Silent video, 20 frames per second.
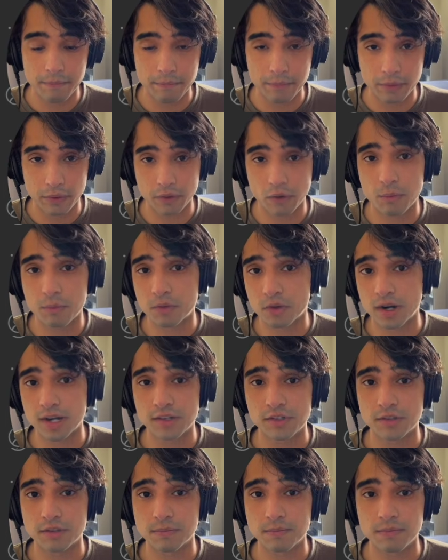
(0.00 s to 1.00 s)
per
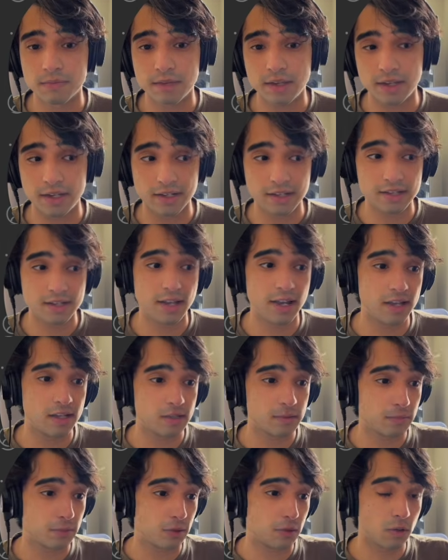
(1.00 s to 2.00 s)
operation, in this
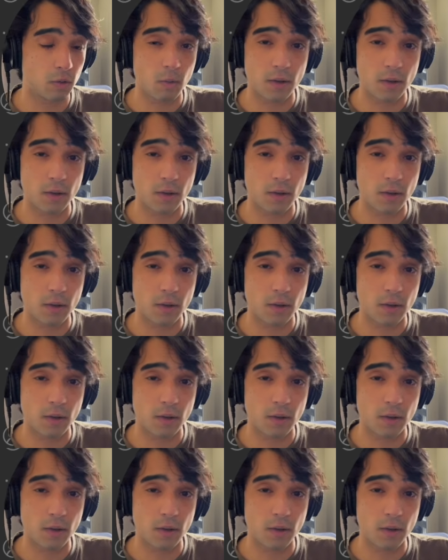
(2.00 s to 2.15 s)
case per